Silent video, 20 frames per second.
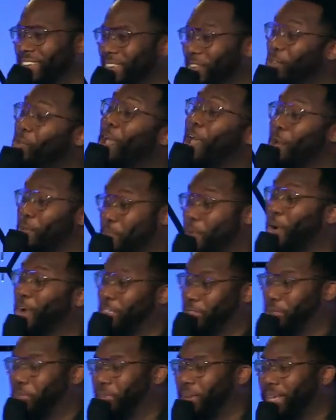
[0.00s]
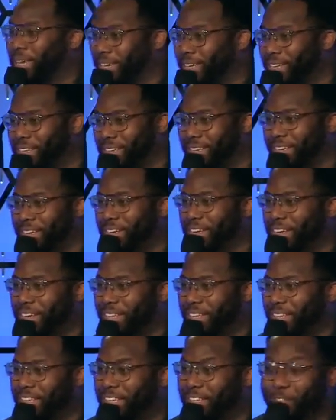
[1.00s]
you got a part to play.
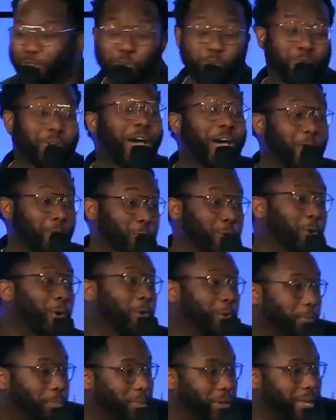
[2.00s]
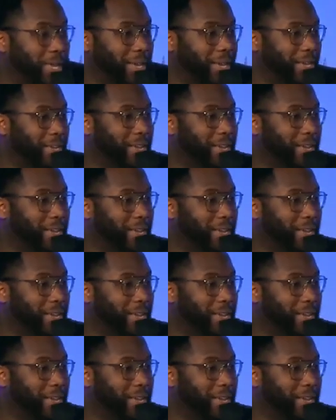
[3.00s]
You've got a role to play.